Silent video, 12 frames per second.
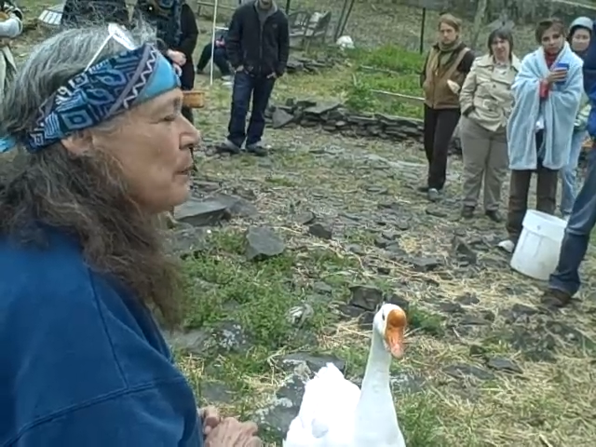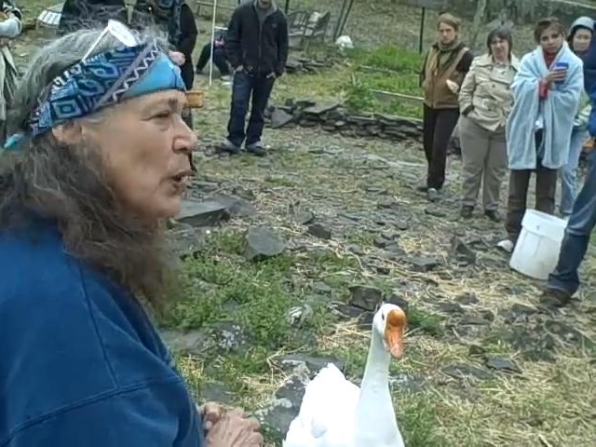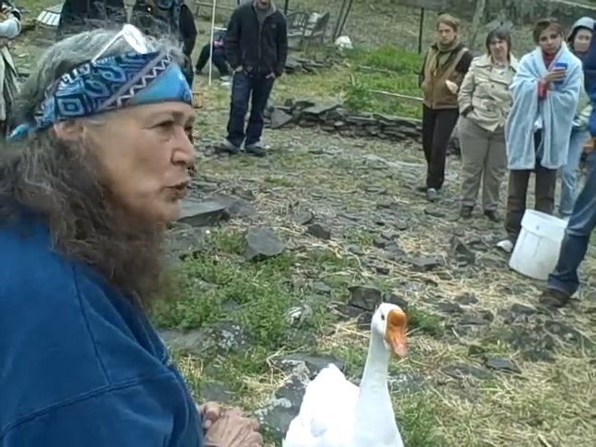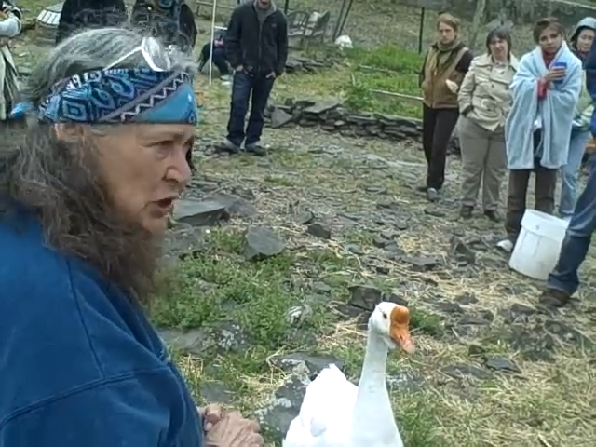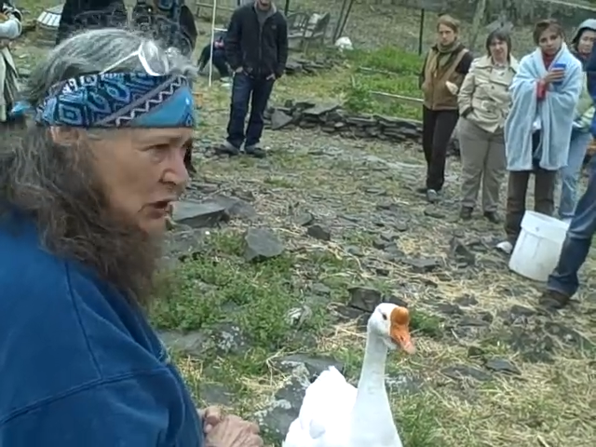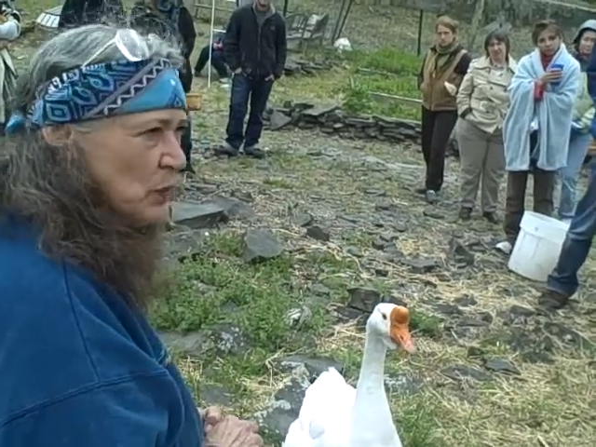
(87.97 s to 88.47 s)

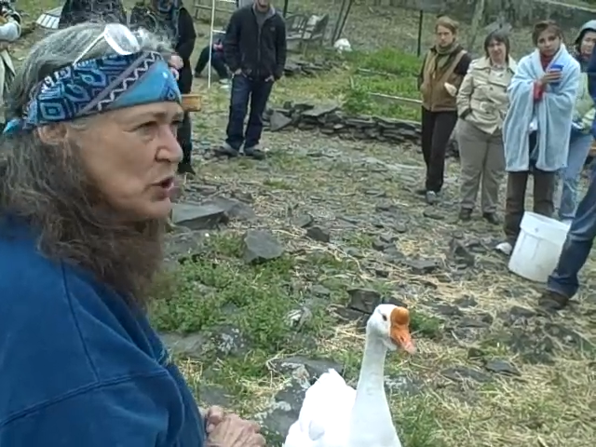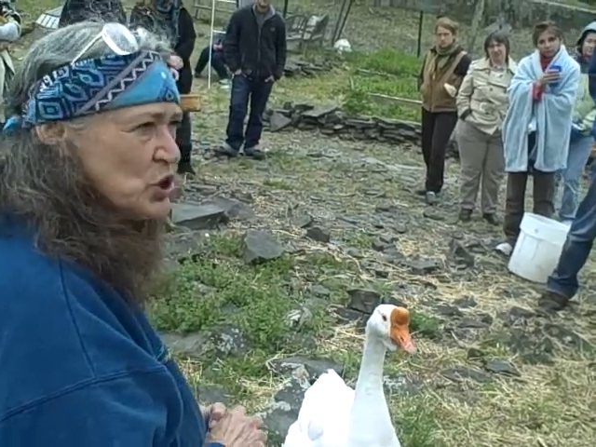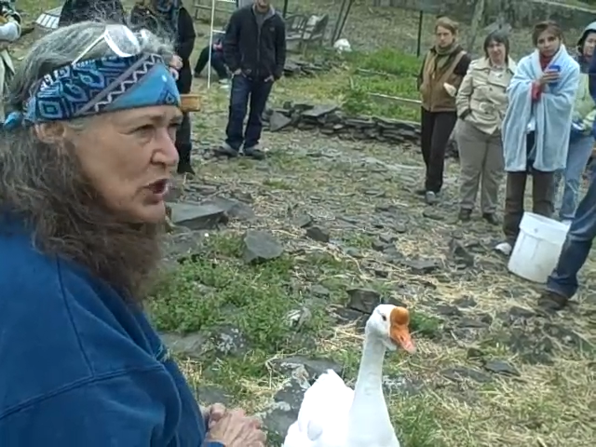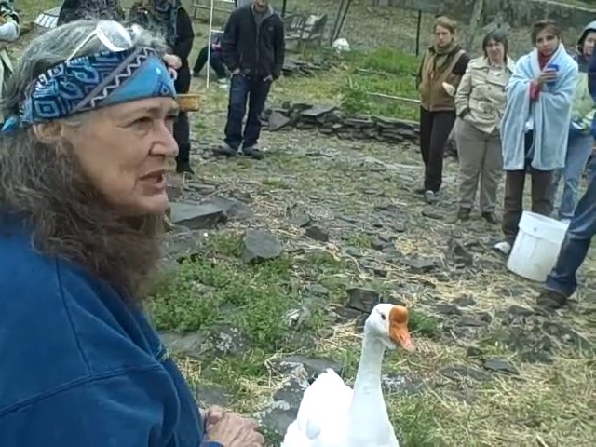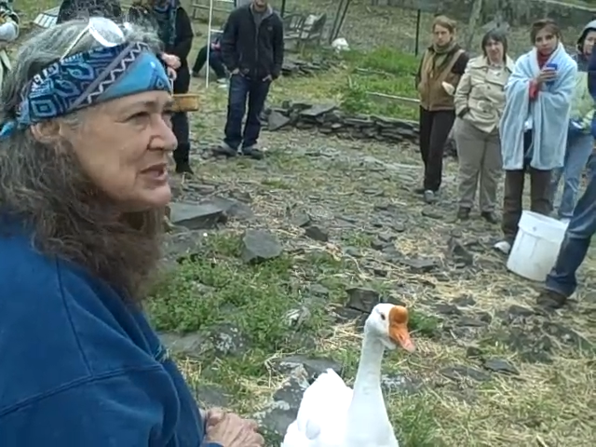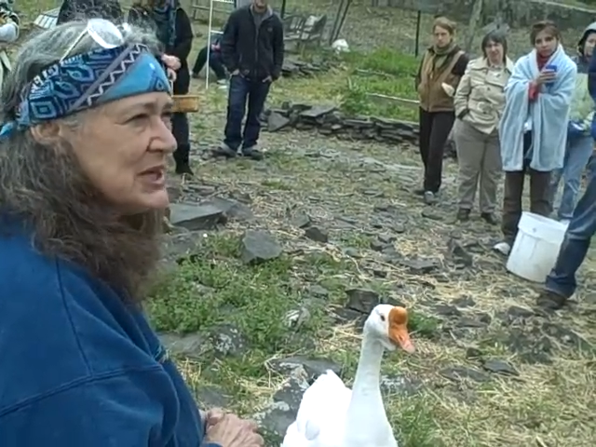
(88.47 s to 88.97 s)
protein-rich
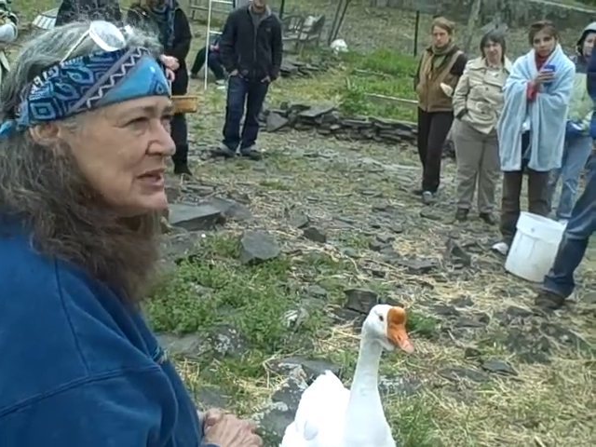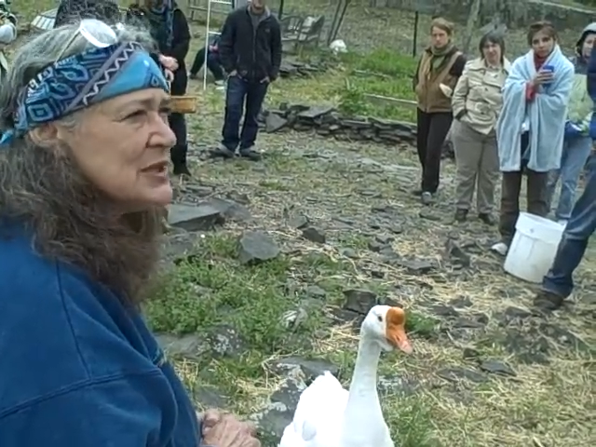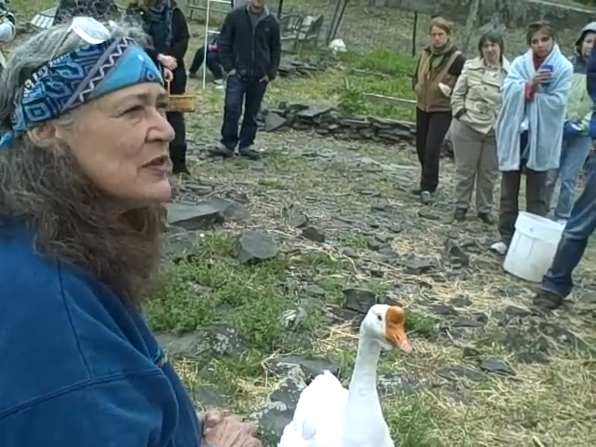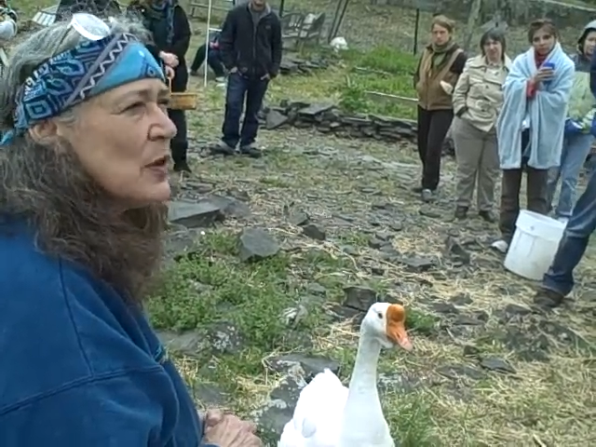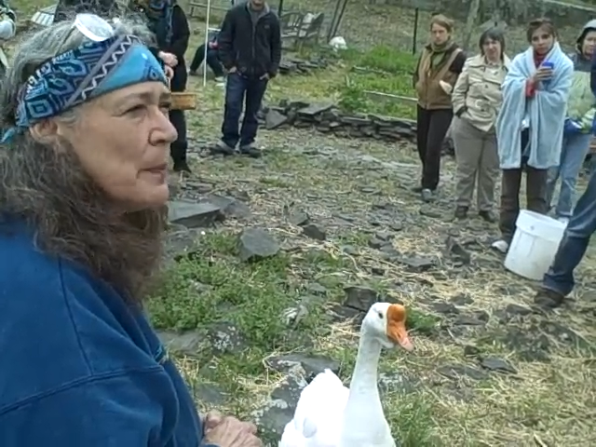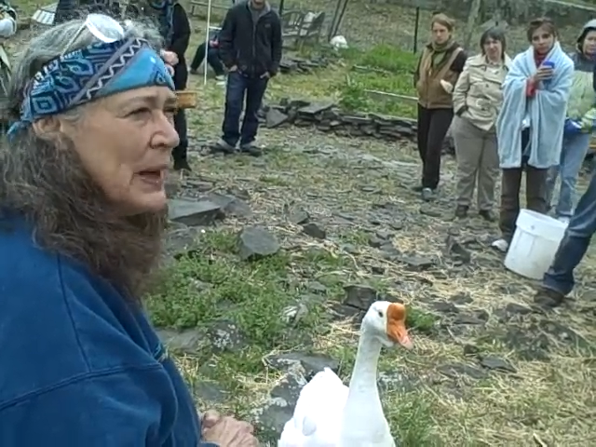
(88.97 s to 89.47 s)
things
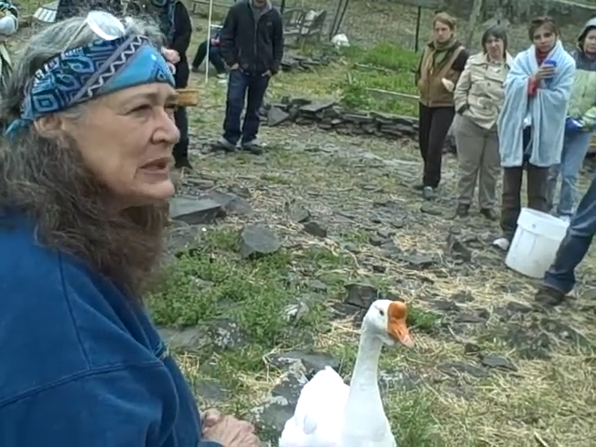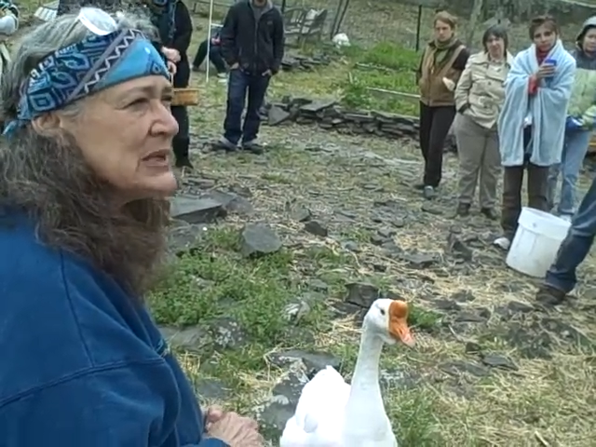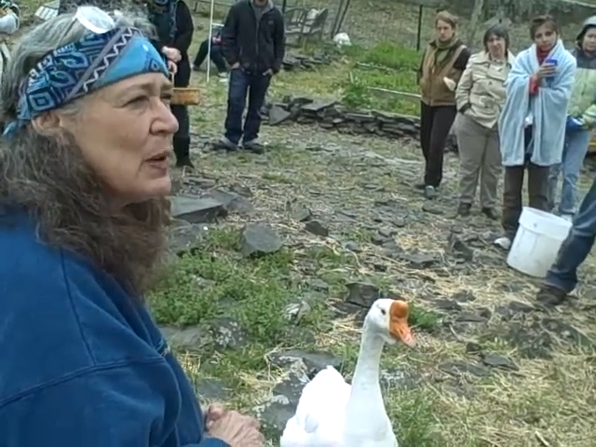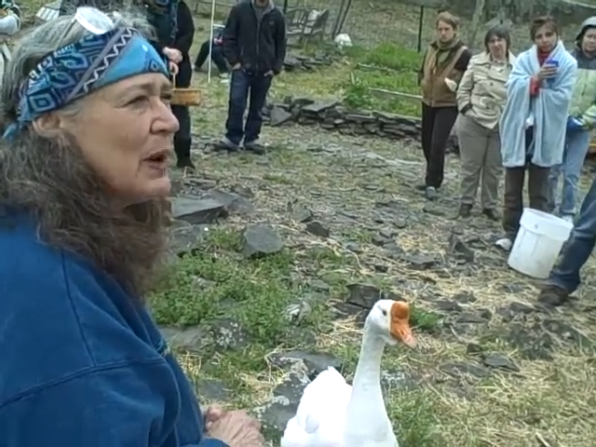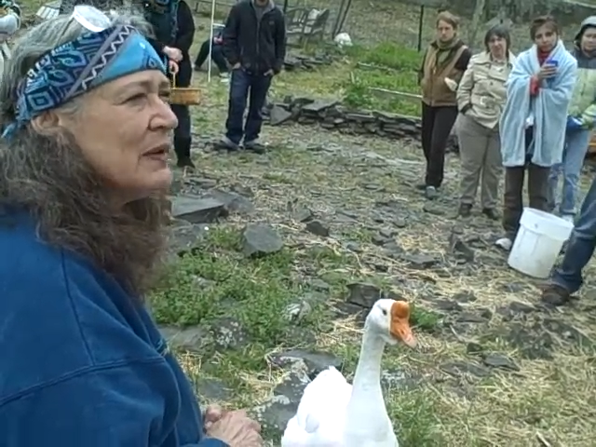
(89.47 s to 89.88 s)
into their pesto,